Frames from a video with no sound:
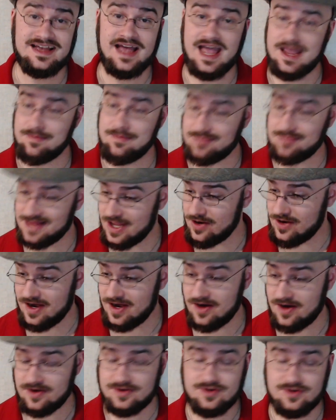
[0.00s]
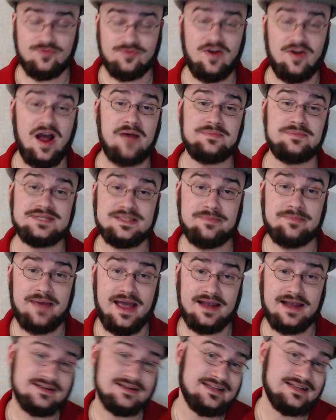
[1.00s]
A player character robs the
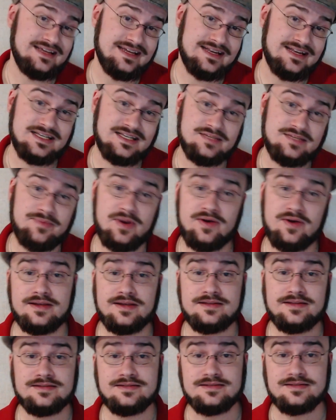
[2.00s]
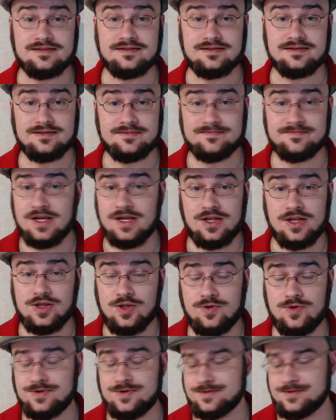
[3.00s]
bank to get experience and loot.